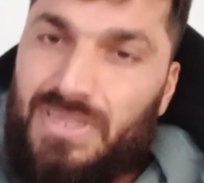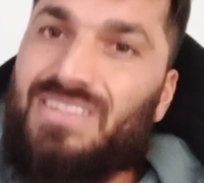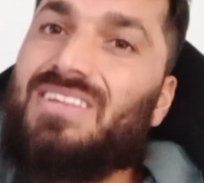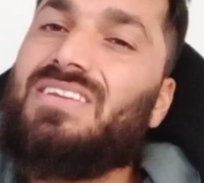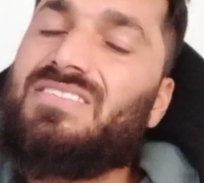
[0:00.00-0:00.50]

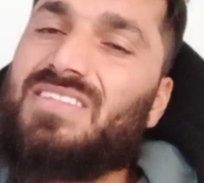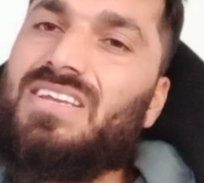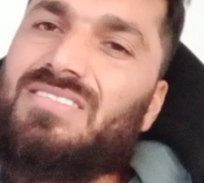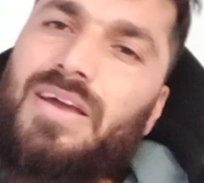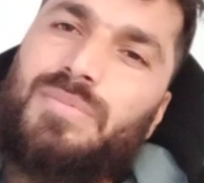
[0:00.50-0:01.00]
These
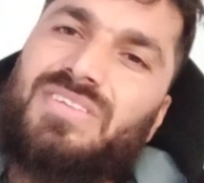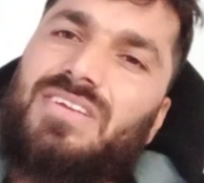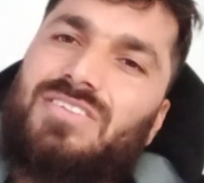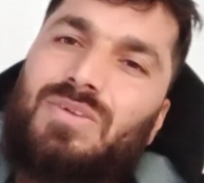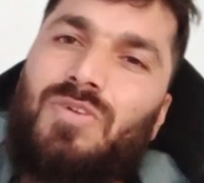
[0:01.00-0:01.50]
things I am
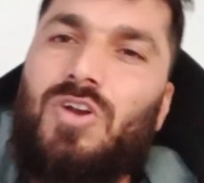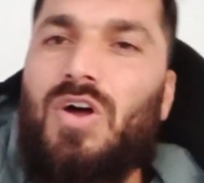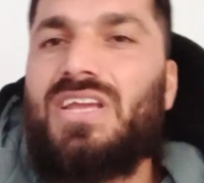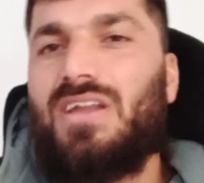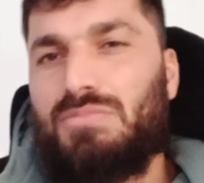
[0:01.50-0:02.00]
discussing for
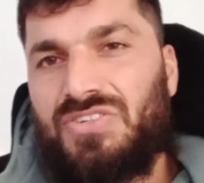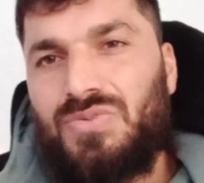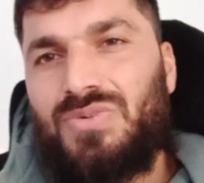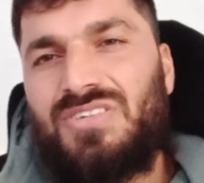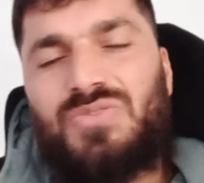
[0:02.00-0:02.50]
non-economic
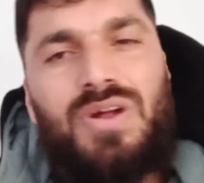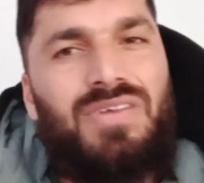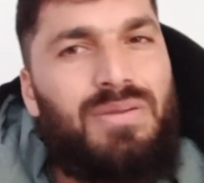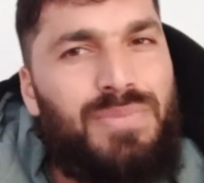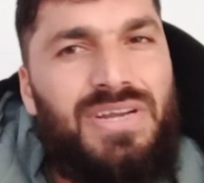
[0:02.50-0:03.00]
students who have
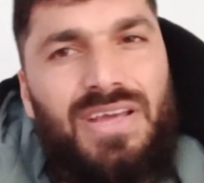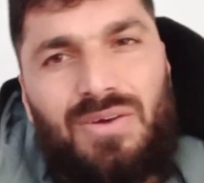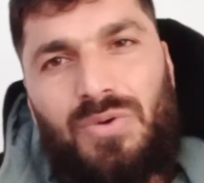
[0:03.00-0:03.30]
done BTech,